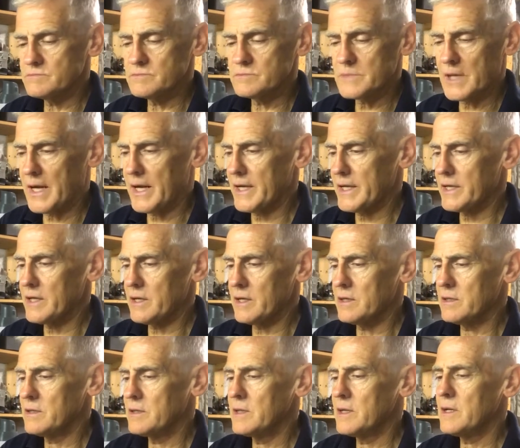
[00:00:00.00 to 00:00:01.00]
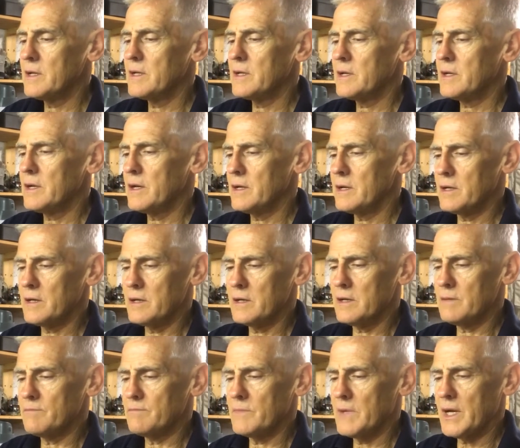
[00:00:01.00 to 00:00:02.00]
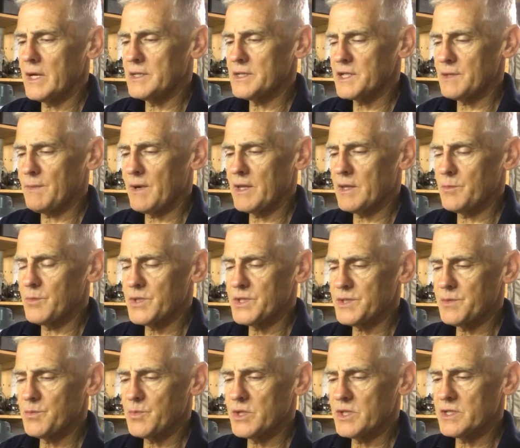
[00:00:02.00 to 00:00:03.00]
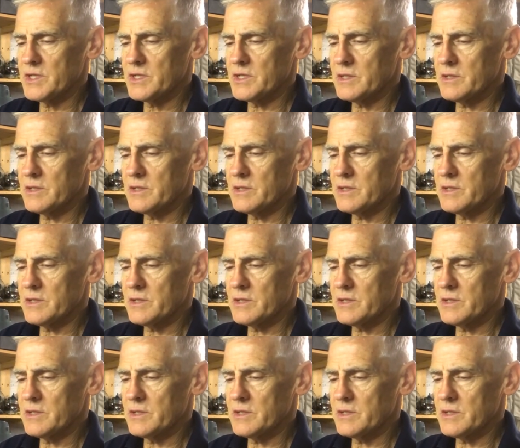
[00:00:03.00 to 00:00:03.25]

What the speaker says: anchor, and some other bits and pieces